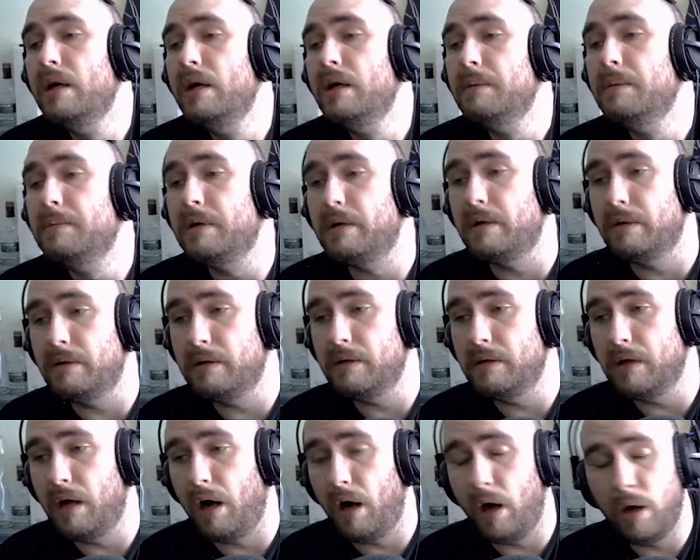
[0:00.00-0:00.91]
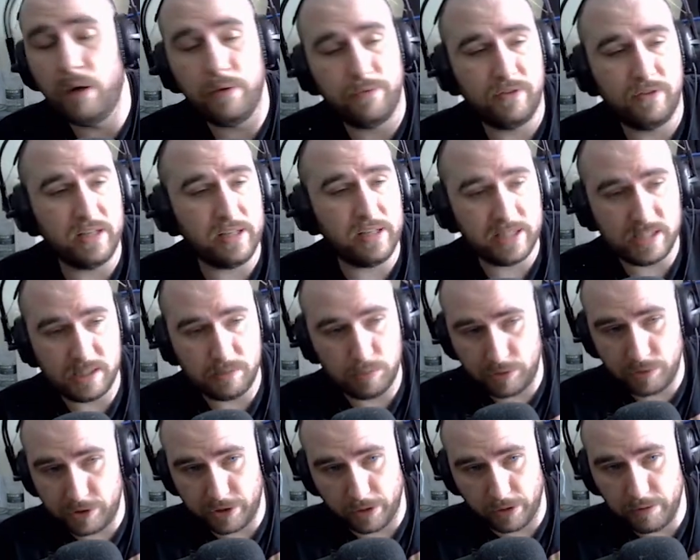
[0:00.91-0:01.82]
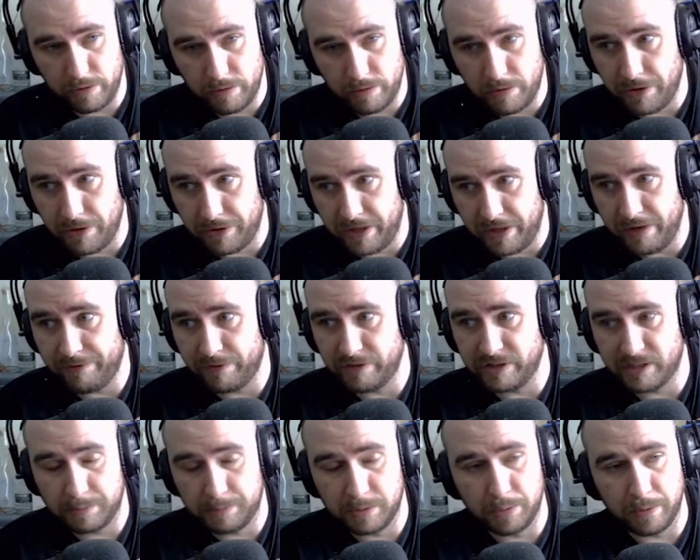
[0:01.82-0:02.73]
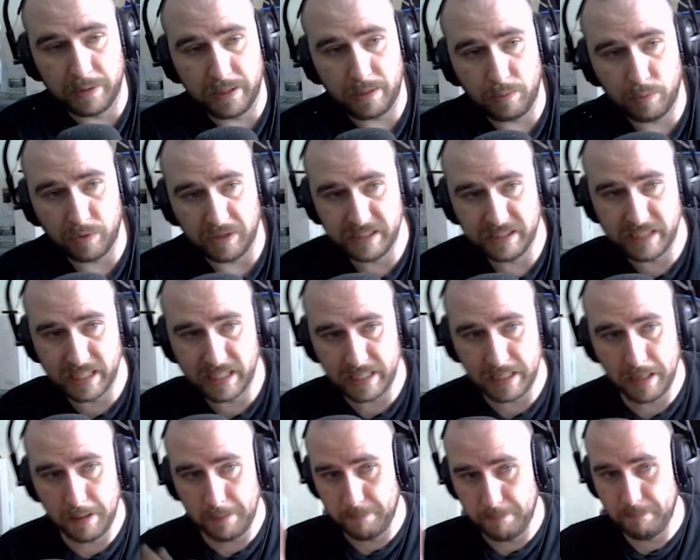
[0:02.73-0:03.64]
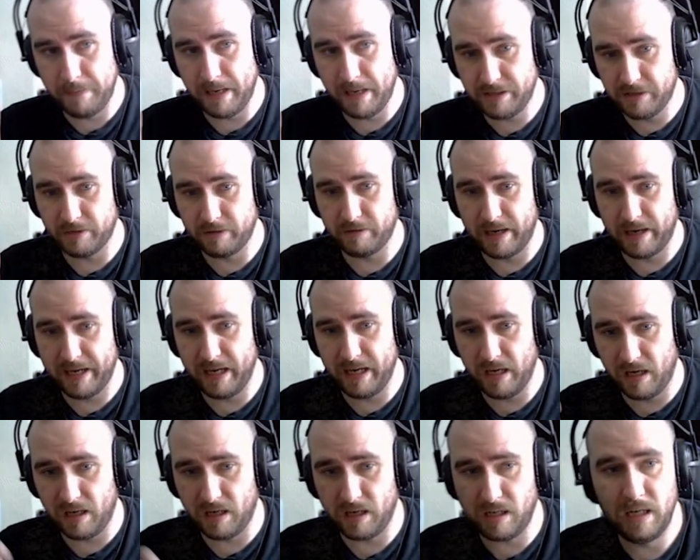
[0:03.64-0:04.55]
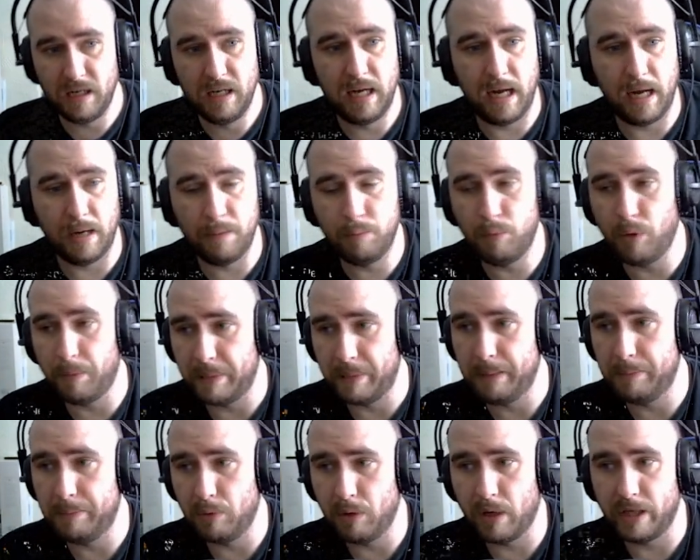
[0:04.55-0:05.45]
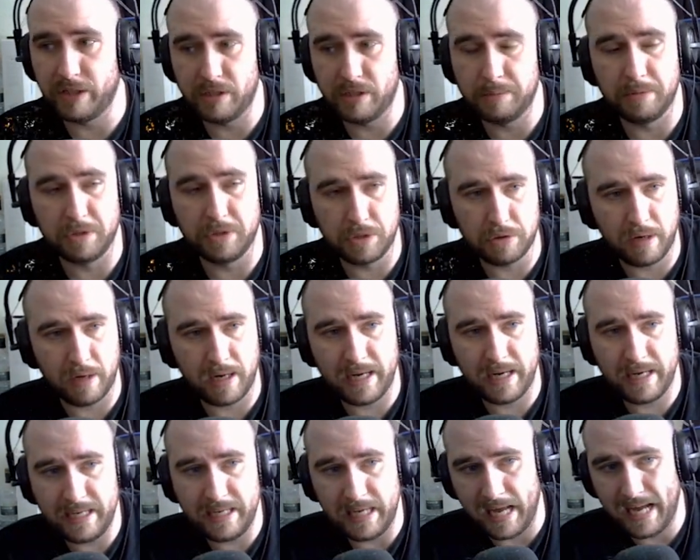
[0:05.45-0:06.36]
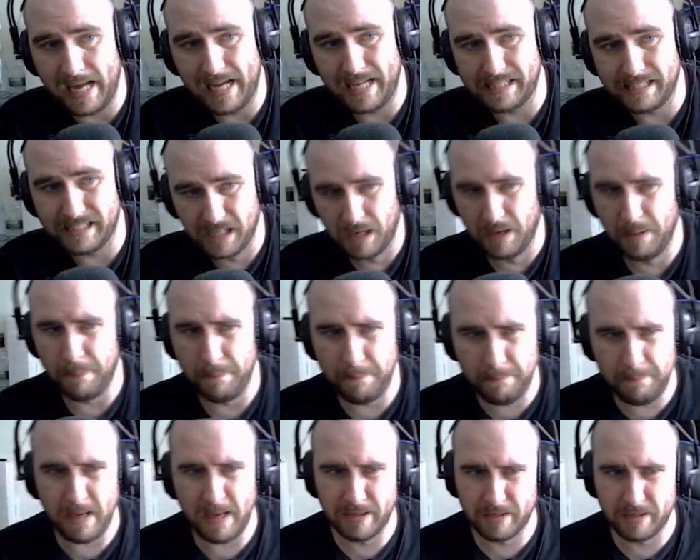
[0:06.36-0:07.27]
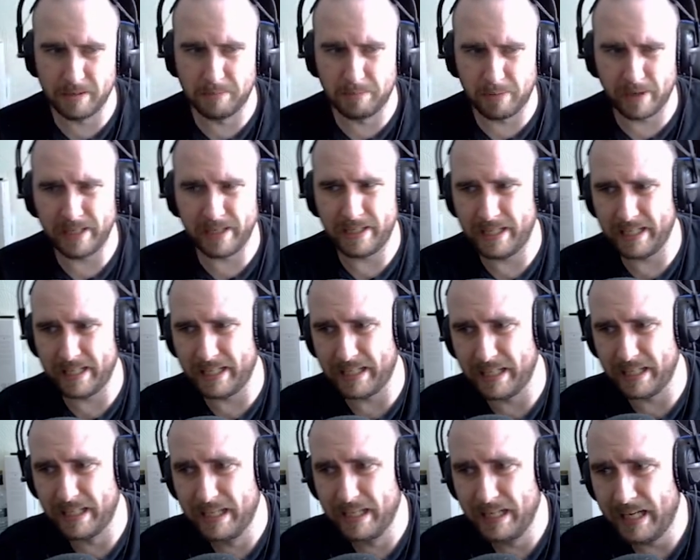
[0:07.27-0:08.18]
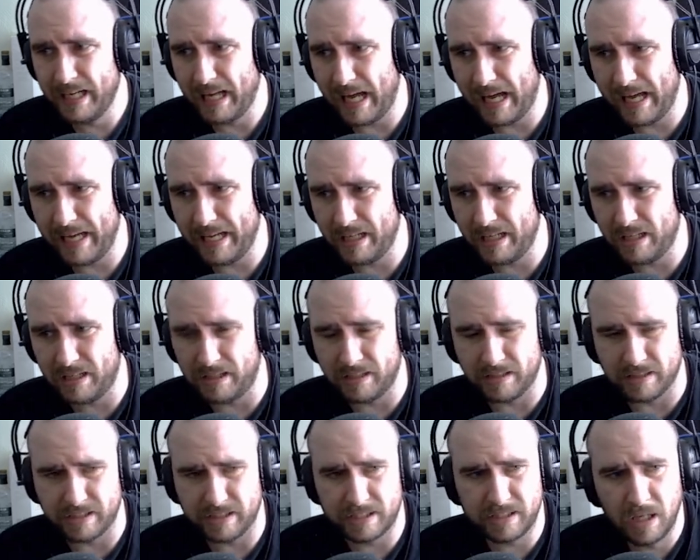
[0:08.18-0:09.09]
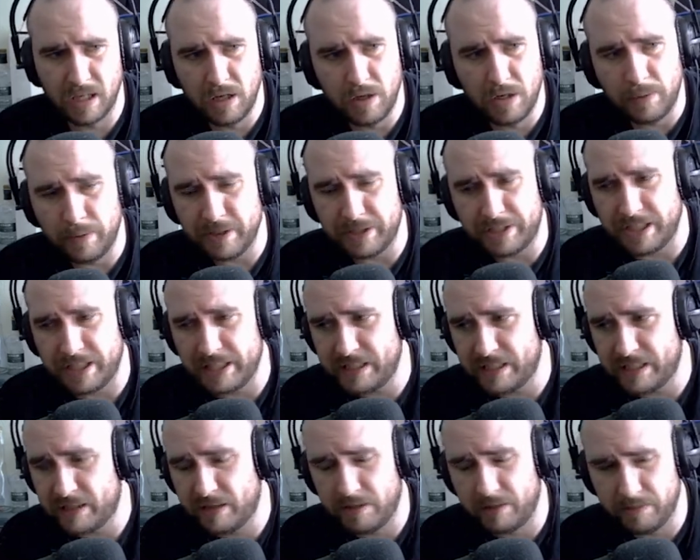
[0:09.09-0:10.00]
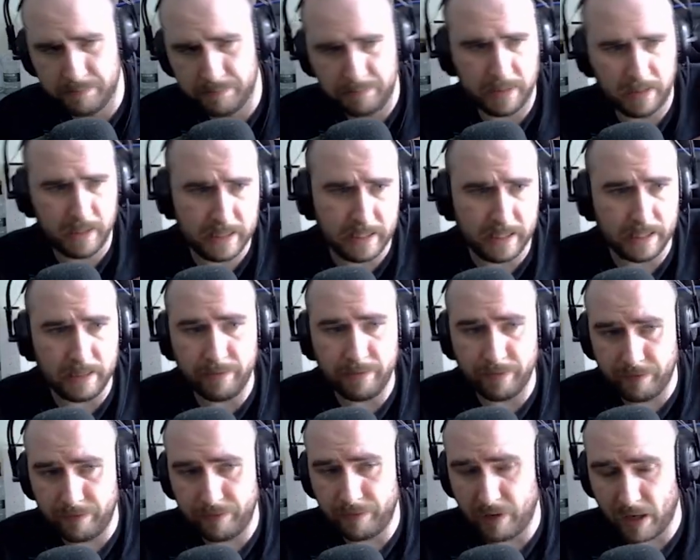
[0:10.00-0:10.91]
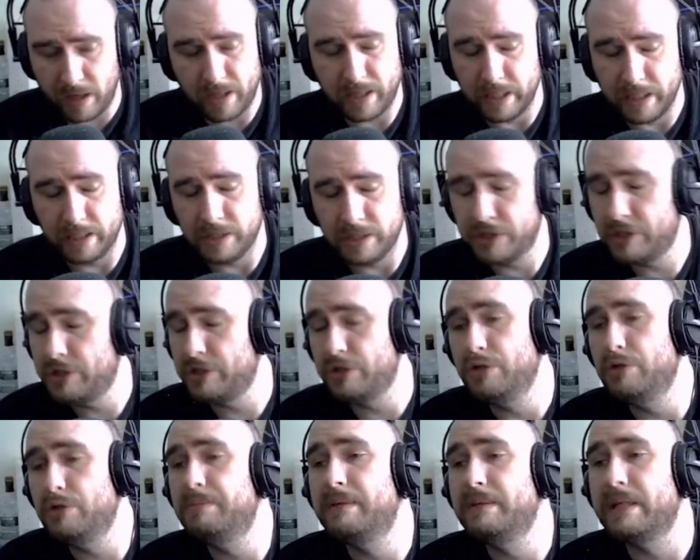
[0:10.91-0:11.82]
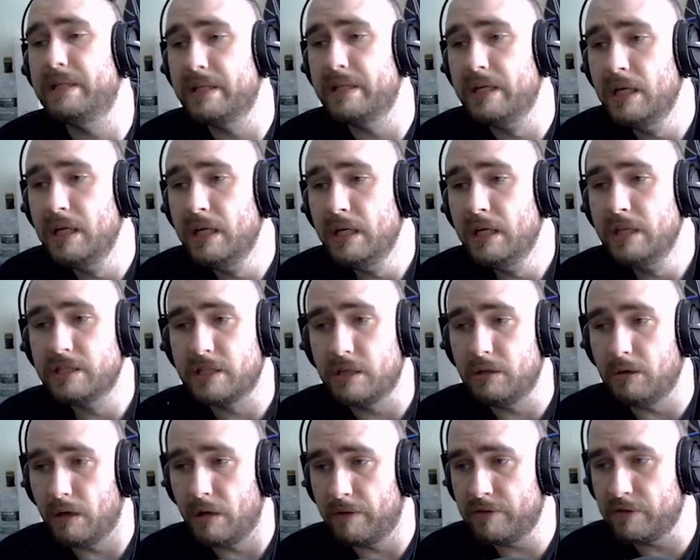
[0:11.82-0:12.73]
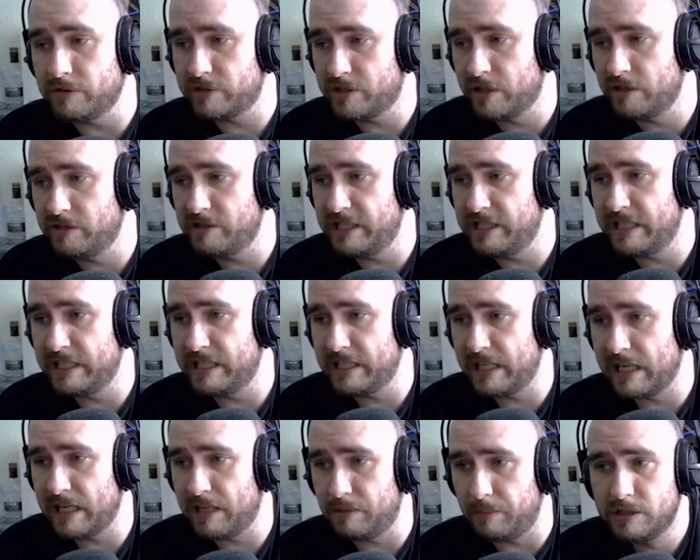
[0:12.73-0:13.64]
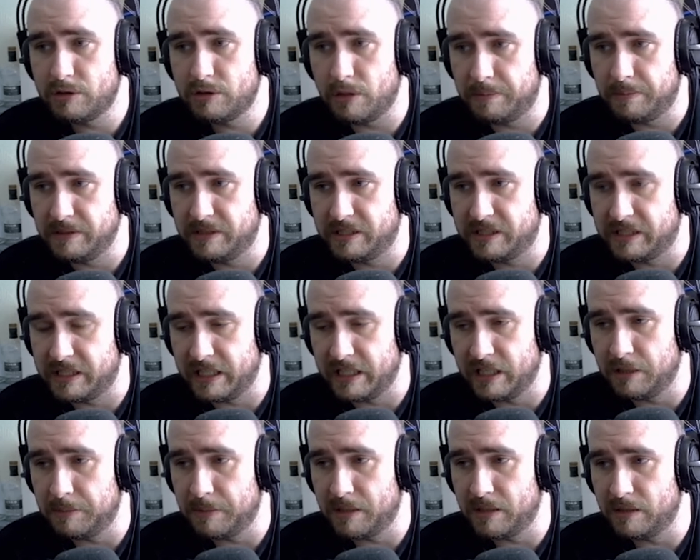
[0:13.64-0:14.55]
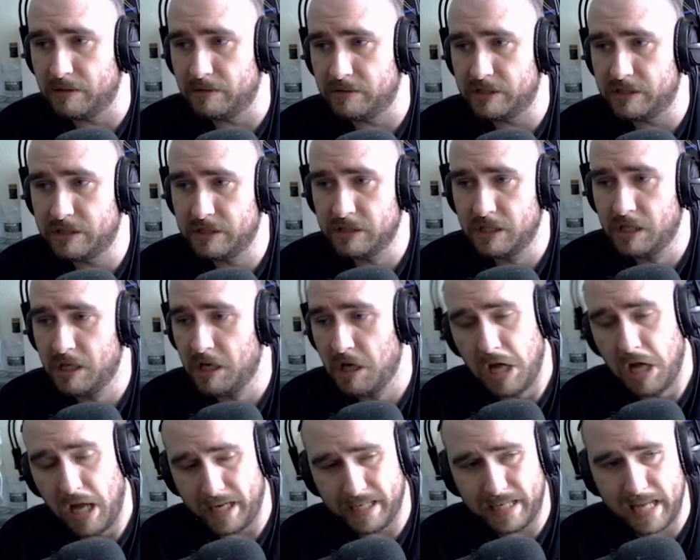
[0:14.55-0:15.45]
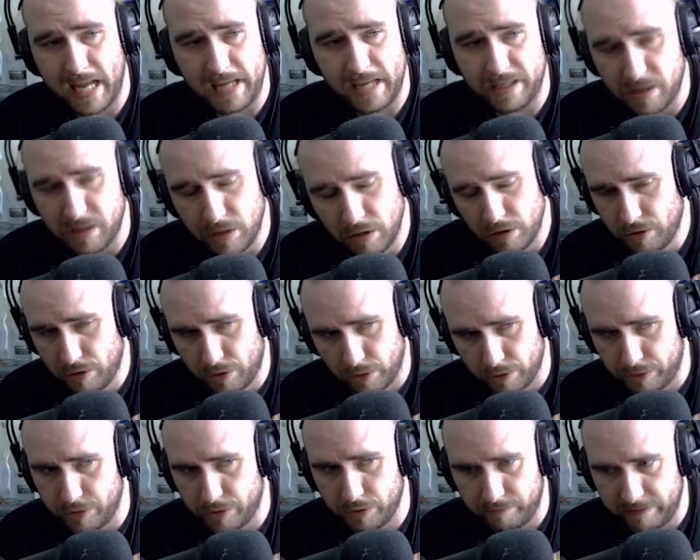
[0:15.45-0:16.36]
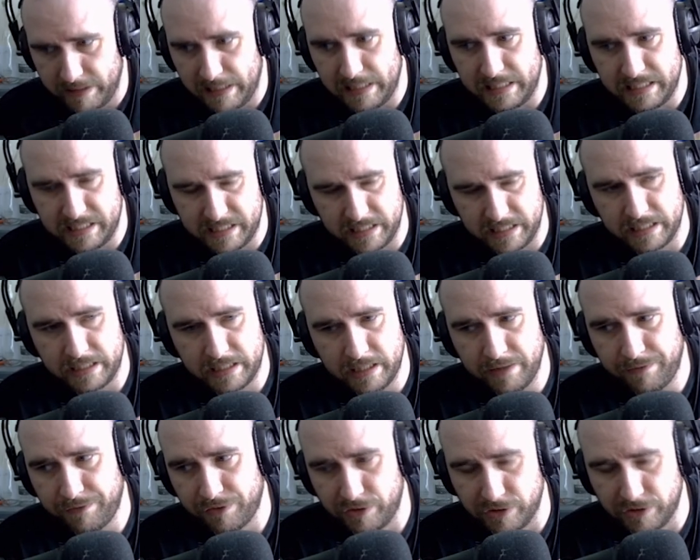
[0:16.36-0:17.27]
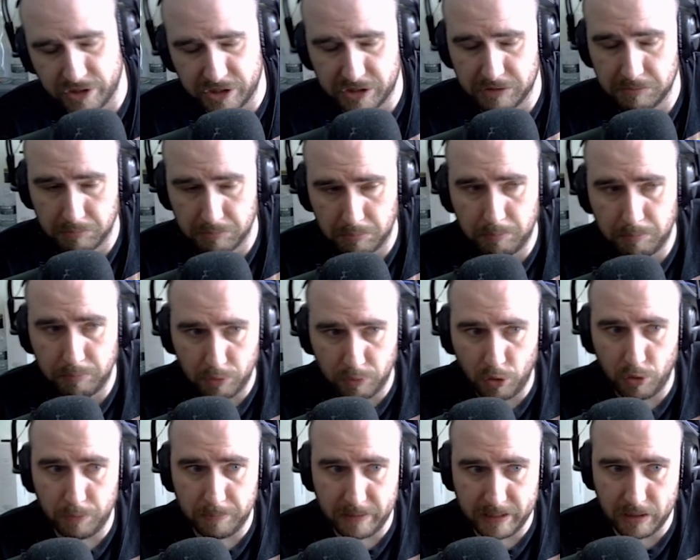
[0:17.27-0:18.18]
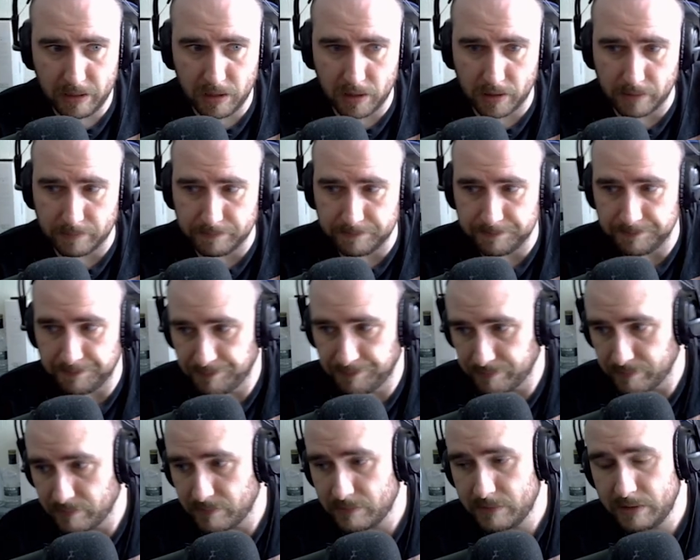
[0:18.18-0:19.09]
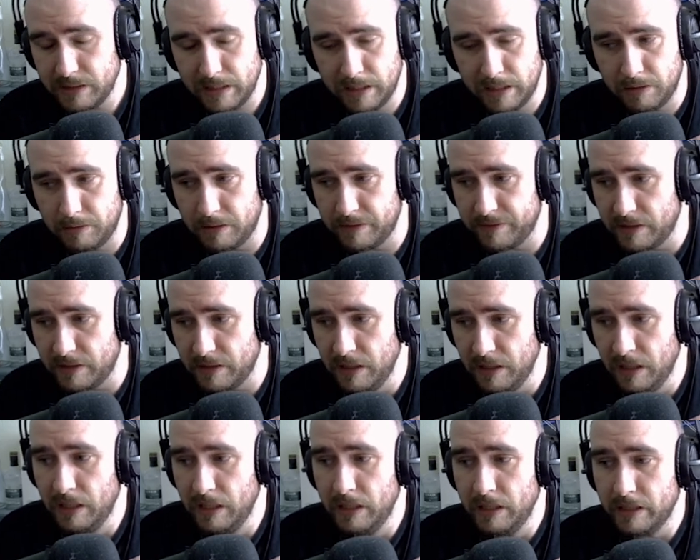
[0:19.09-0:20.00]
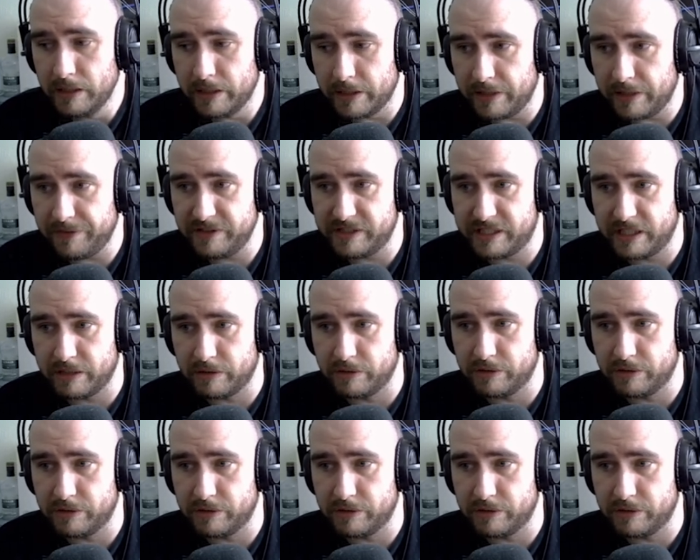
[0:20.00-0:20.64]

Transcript: But hopefully this will show you the difference between what is a meta AR and what people like to portray as meta breaking ARs, which is completely fucking stupid. So I've got Toasty in now, swap into St. Elmo's. Again, could you really see a difference? Probably not. However, the difference here on